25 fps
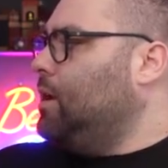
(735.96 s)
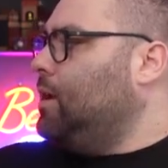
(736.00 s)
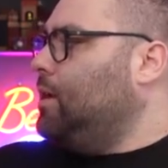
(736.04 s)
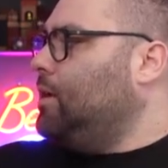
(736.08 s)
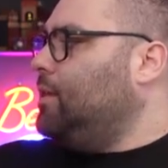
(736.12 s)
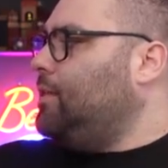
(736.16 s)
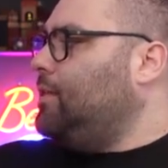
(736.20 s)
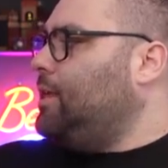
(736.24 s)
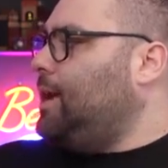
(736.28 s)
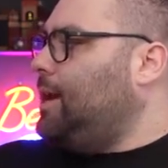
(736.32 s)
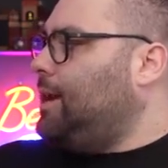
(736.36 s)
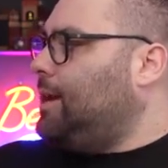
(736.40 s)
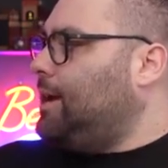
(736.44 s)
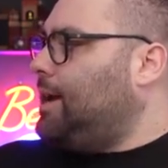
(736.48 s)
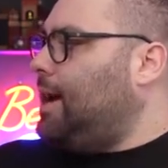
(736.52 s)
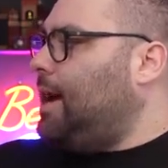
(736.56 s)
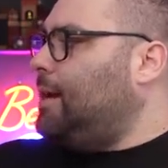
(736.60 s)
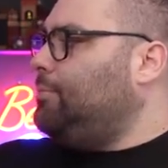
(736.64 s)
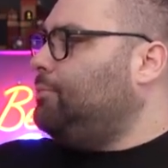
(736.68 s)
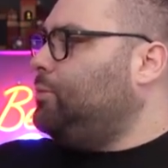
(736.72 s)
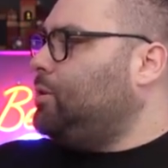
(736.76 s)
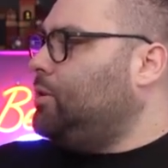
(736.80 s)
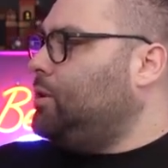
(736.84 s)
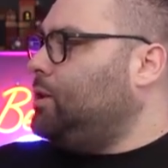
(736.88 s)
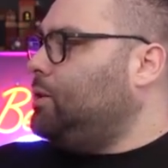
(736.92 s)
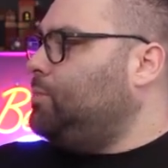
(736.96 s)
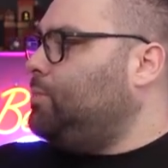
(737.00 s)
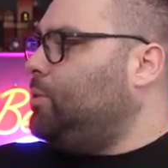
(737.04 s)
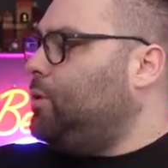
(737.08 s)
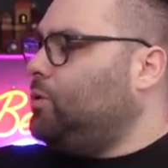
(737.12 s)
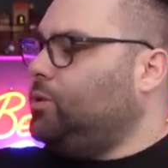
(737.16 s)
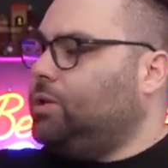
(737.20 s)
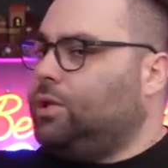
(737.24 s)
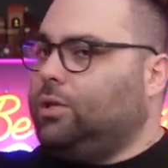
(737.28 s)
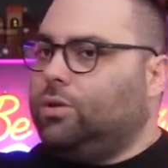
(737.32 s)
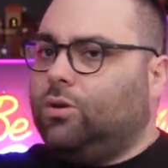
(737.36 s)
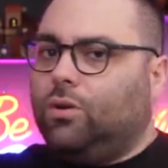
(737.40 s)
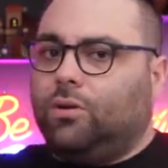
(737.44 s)
They come to this
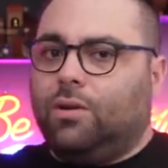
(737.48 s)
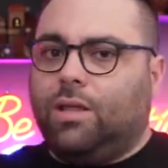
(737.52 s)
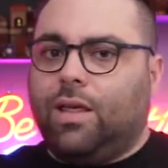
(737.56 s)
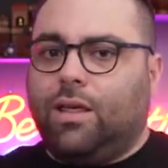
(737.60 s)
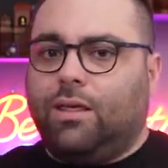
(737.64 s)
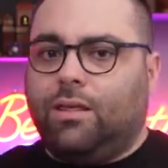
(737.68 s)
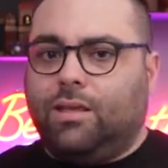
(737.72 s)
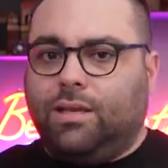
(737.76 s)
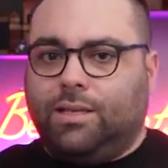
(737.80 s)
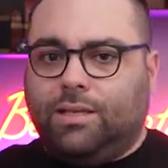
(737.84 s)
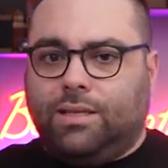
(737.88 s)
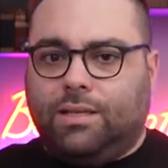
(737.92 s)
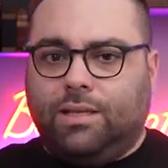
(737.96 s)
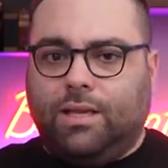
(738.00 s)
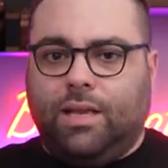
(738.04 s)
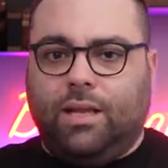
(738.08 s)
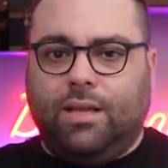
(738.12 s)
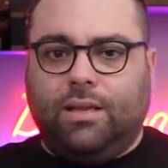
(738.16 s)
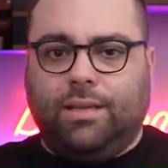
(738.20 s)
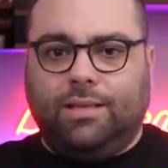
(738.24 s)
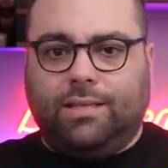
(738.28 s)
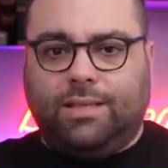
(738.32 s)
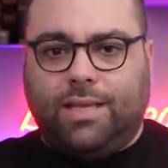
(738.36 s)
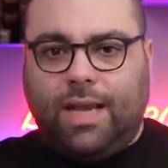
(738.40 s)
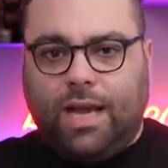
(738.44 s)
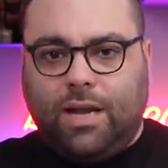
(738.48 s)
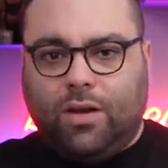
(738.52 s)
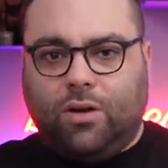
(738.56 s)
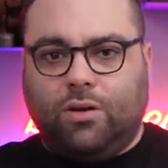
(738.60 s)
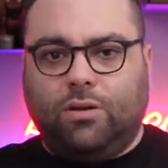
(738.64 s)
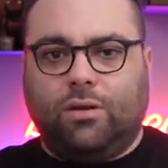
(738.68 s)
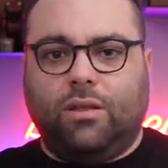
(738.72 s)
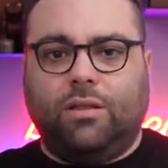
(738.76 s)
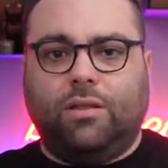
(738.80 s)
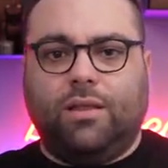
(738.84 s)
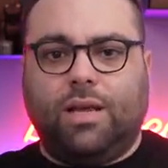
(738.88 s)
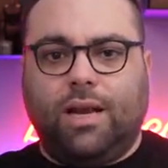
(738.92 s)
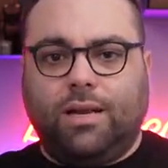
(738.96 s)
process on the
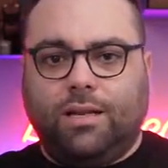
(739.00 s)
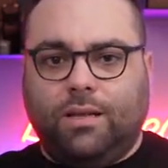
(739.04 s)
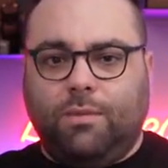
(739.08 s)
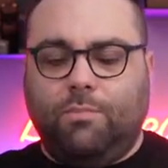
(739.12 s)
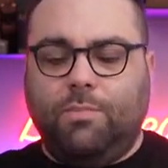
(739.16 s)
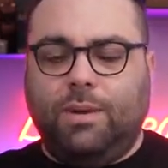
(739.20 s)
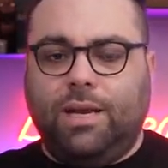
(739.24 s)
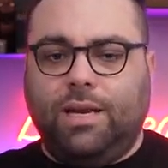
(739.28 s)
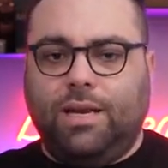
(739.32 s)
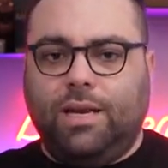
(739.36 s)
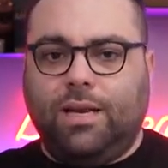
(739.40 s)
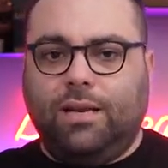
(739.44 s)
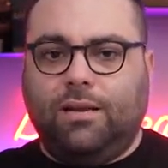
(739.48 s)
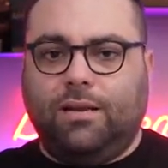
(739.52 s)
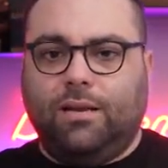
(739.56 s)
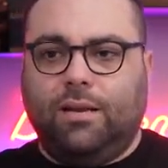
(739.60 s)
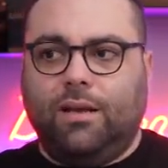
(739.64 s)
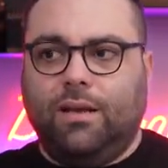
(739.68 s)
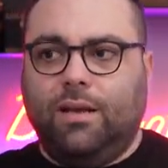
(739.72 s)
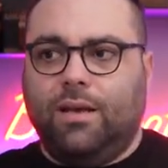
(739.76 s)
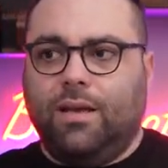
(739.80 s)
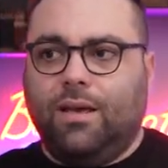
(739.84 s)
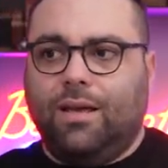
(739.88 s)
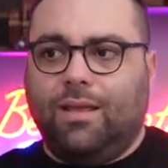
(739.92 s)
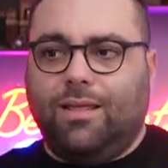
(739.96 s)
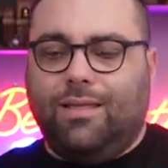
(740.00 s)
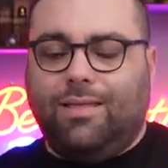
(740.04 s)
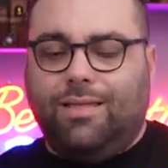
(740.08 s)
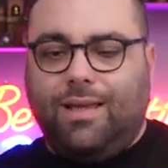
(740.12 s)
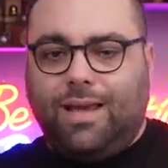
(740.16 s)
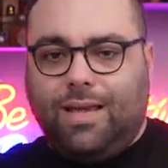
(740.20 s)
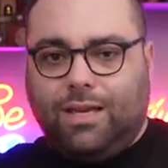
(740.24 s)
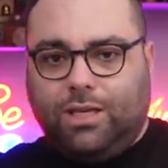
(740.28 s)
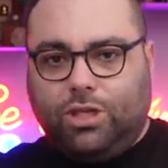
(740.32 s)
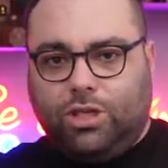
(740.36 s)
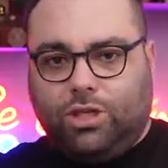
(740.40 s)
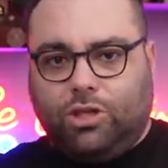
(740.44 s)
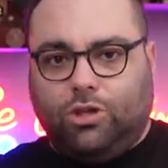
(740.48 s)
second, third minute,
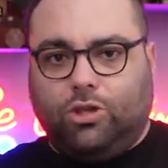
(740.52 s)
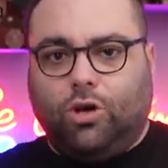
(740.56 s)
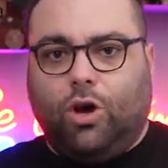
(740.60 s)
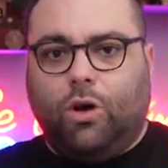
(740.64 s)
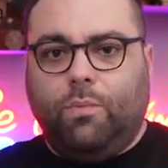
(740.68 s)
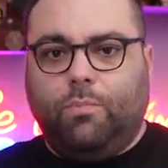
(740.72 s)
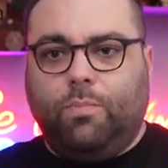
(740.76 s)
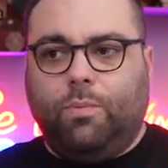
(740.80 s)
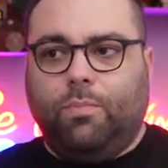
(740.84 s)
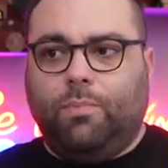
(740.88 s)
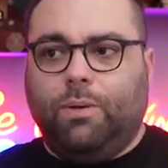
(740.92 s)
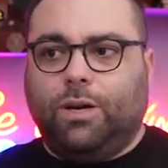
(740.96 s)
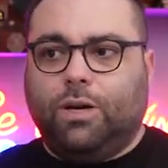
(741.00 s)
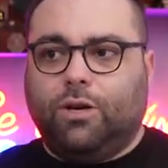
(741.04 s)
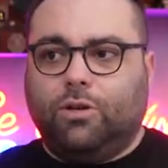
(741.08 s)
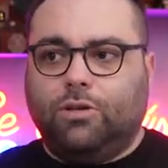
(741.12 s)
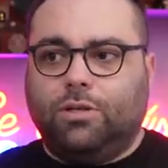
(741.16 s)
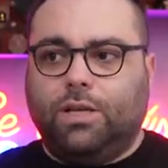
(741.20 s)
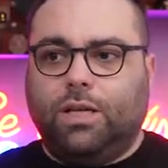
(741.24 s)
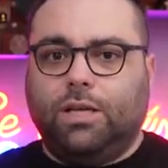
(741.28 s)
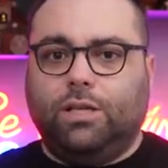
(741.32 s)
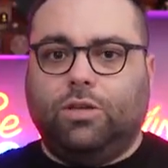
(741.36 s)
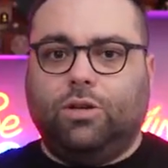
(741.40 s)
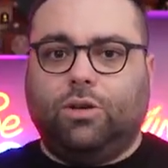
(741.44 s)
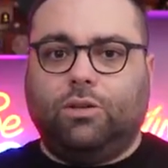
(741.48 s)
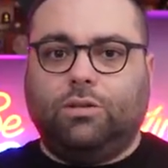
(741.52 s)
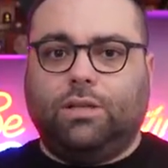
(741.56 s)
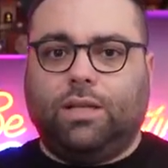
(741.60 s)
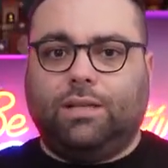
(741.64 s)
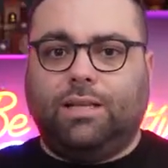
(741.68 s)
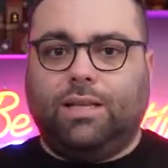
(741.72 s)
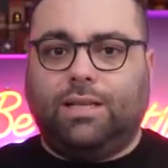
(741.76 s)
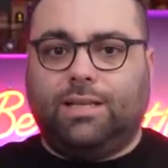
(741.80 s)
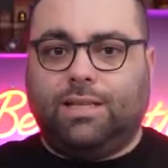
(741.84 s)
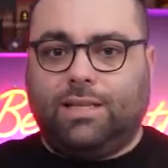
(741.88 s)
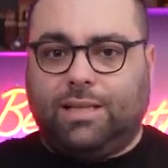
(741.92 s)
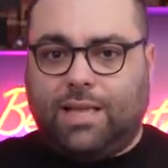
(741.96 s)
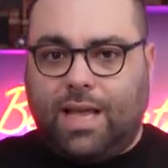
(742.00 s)
they stop because they don't
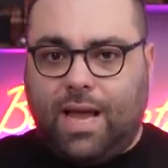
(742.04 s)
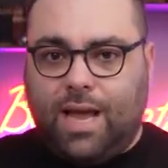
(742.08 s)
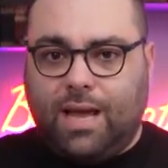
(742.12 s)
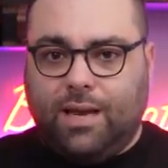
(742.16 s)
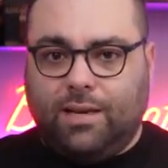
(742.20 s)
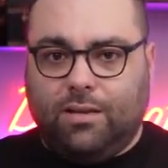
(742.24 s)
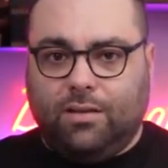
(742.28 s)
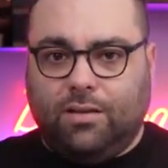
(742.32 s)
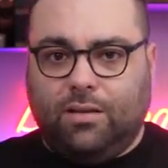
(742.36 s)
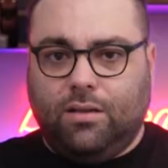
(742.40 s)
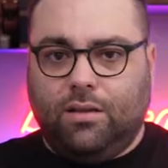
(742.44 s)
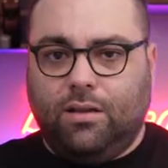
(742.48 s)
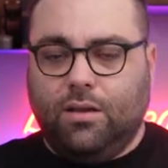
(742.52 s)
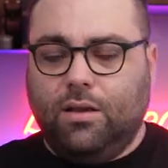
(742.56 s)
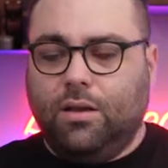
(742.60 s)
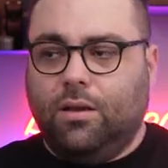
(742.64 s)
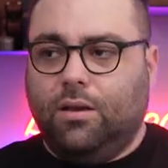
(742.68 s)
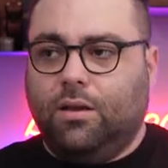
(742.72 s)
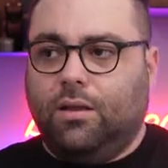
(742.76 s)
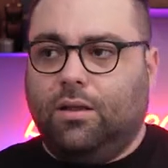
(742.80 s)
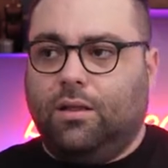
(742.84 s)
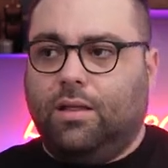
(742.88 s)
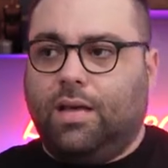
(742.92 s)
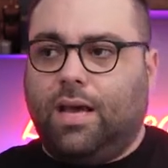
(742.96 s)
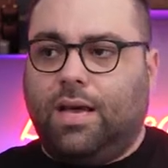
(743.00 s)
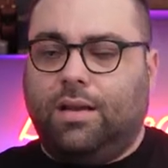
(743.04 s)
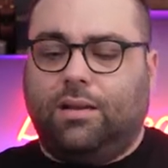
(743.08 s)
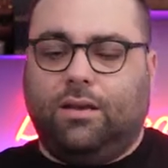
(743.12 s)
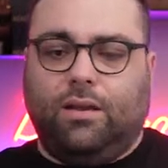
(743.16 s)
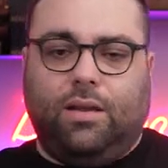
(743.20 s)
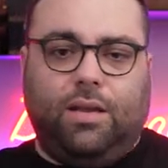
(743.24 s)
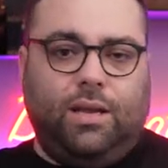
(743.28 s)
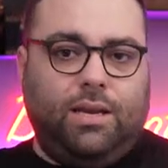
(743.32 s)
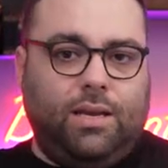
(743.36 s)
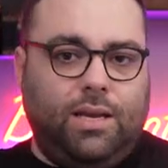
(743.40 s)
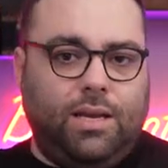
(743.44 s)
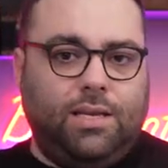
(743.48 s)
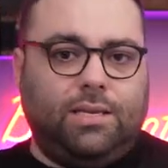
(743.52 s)
understand that
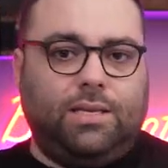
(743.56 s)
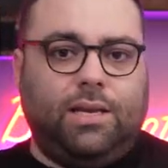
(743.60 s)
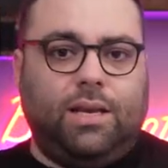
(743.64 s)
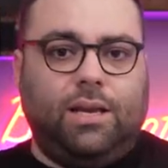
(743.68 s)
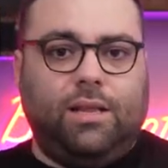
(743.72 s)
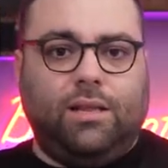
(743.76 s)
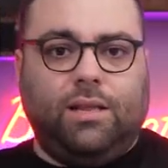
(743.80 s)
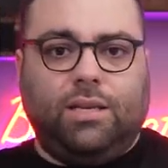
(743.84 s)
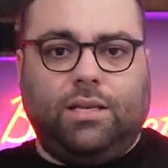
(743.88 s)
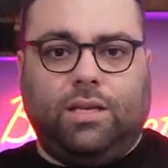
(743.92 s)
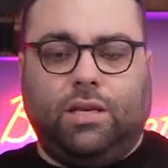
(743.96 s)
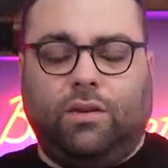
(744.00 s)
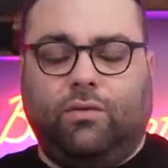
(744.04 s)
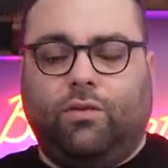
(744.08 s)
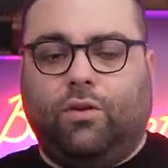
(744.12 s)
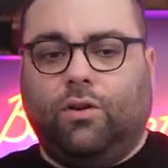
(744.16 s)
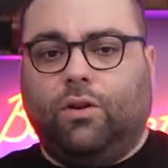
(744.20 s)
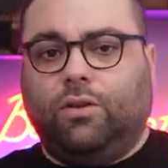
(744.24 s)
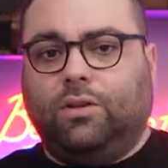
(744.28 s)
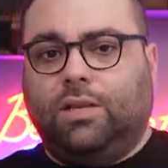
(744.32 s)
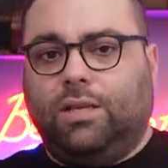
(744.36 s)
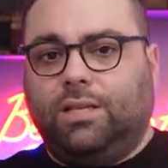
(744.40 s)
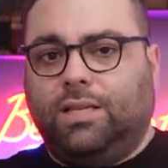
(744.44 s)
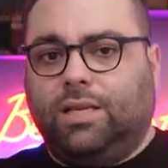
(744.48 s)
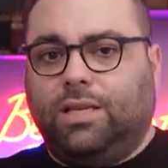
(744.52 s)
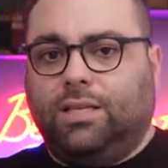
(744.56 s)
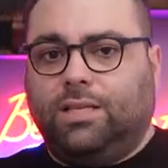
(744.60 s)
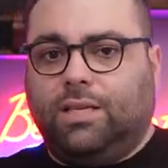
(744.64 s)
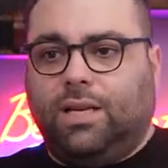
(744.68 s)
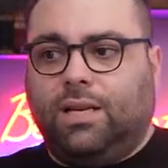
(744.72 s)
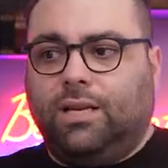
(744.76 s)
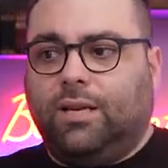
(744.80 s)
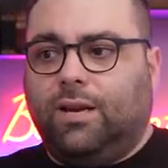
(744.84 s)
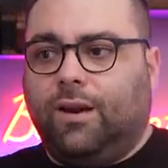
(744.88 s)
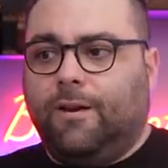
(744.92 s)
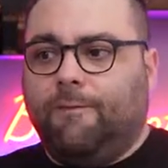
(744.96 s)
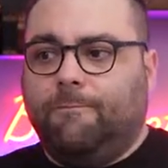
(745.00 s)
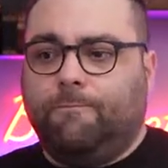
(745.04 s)
initially this is for autistic
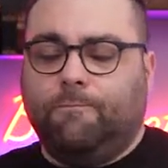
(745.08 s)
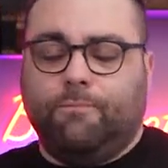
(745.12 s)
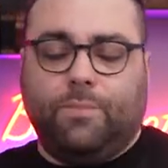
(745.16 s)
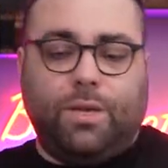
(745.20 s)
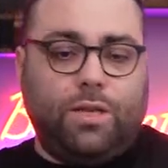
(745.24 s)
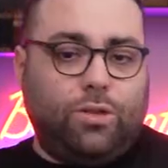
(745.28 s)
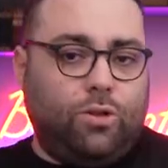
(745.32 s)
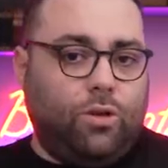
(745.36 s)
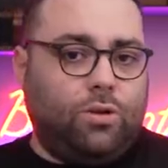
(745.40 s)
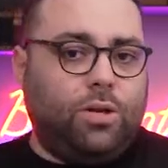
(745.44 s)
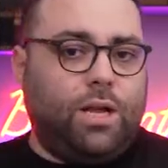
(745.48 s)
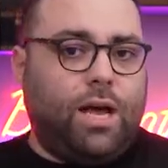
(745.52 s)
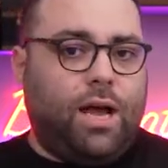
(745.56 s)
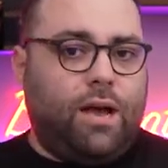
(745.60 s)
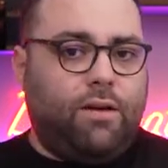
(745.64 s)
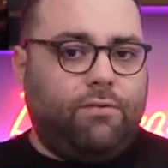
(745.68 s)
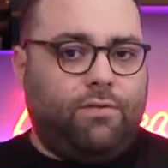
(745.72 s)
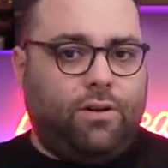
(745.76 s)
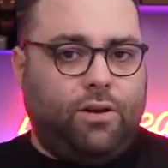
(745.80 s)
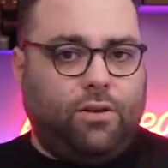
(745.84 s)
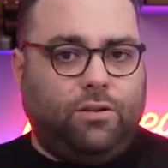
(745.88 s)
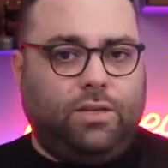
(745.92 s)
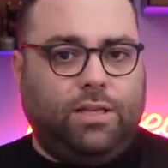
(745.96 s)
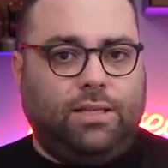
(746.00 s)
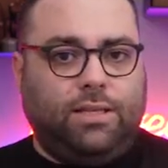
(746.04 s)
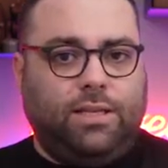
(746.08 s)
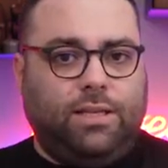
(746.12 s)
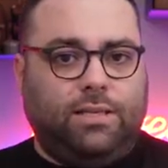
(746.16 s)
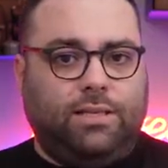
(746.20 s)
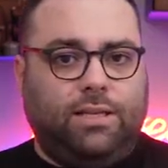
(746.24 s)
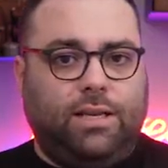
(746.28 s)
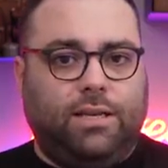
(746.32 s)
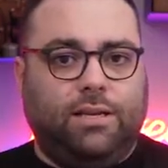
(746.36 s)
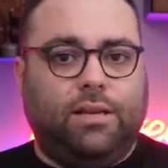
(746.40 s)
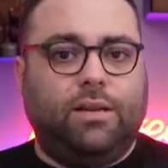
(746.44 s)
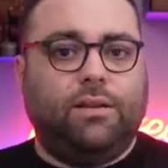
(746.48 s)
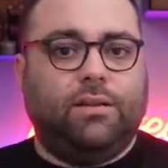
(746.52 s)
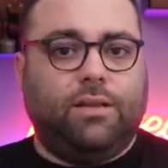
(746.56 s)
children. They don't have an autistic
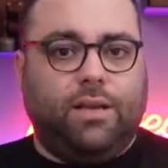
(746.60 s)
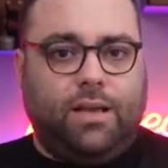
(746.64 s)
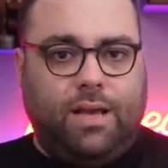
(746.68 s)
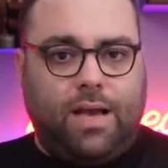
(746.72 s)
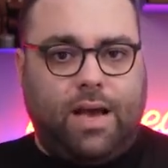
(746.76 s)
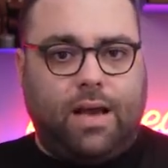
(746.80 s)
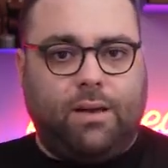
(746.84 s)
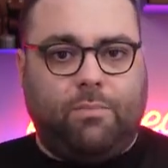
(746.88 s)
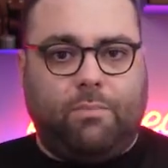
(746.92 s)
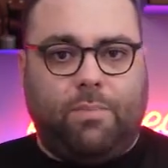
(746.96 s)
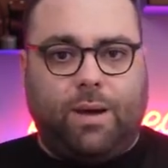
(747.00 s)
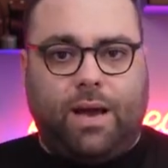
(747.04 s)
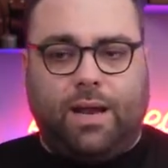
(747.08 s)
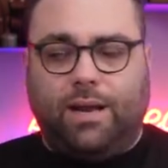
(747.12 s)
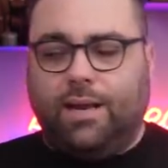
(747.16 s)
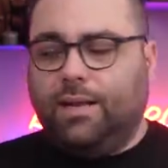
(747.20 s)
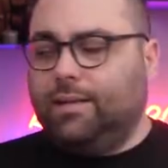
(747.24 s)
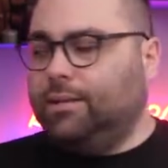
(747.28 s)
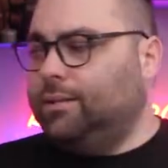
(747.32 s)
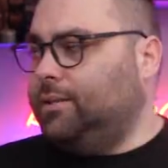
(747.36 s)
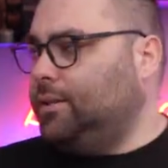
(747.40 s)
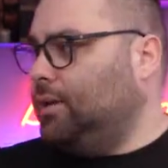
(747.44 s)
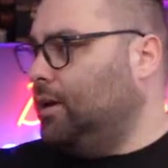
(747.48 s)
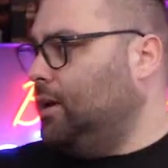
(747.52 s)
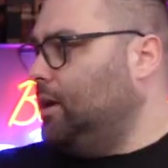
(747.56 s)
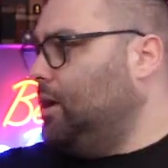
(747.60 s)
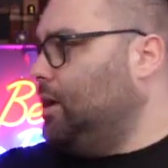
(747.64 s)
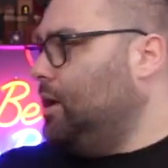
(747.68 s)
children, they are parents.